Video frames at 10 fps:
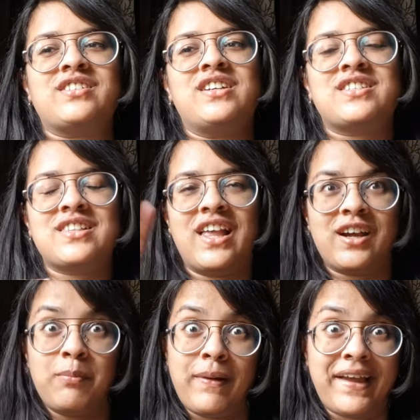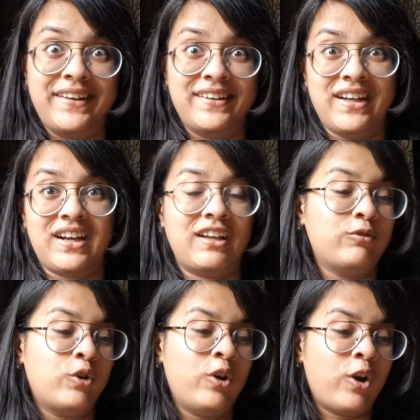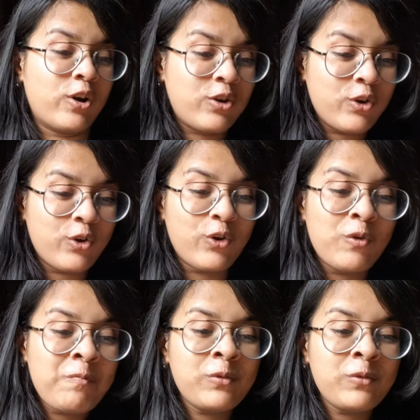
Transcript: it's like a blind date I will not know